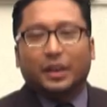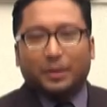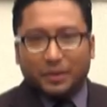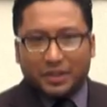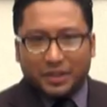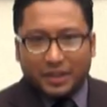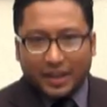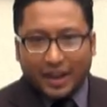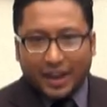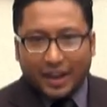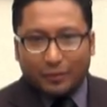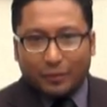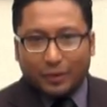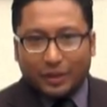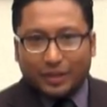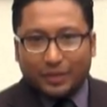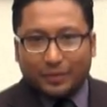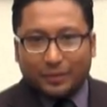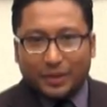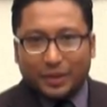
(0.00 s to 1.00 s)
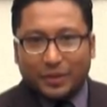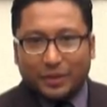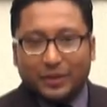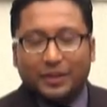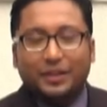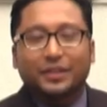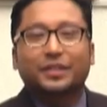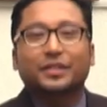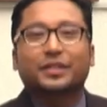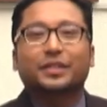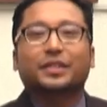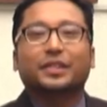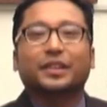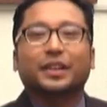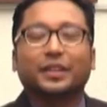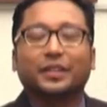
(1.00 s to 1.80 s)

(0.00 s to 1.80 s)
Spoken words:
Namaste and welcome, dear audience,